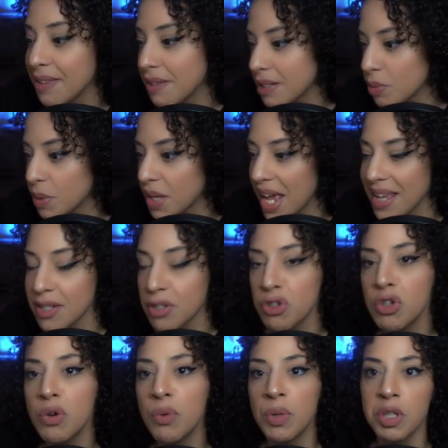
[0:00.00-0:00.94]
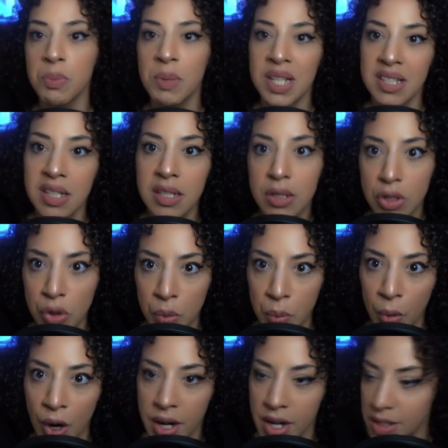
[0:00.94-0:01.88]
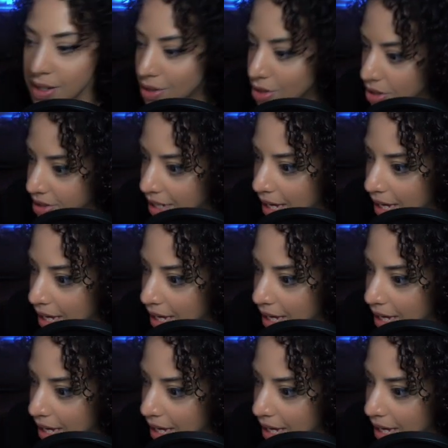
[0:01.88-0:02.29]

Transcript: this one has new, which means it's a new product. It just